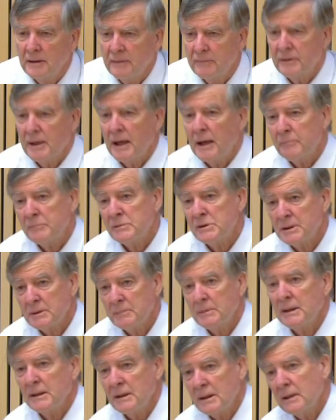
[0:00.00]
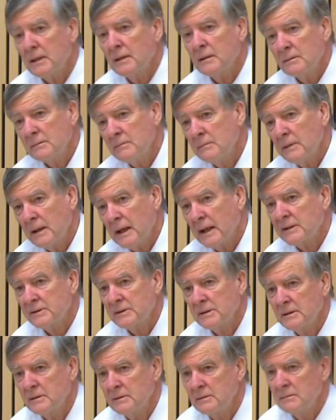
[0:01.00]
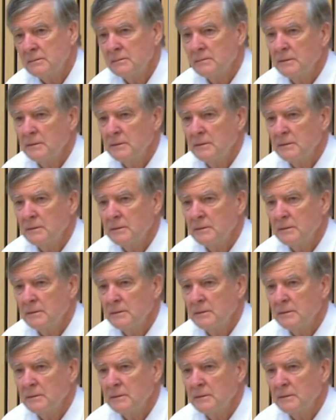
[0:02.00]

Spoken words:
if there happens to be another accident